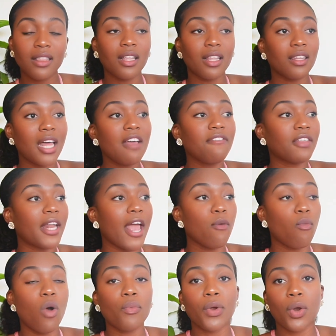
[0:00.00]
The life that I
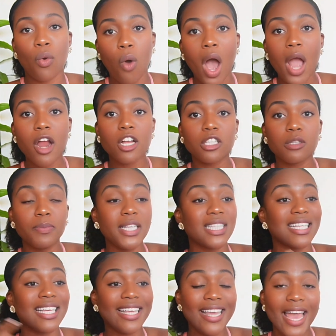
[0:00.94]
want requires me
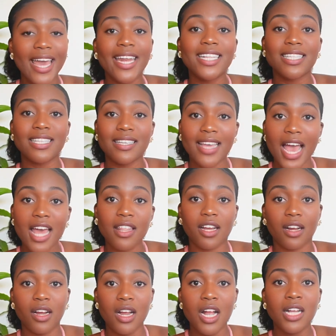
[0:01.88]
to get it
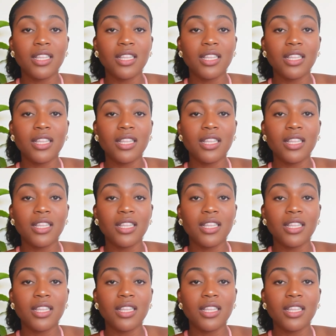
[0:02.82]
together.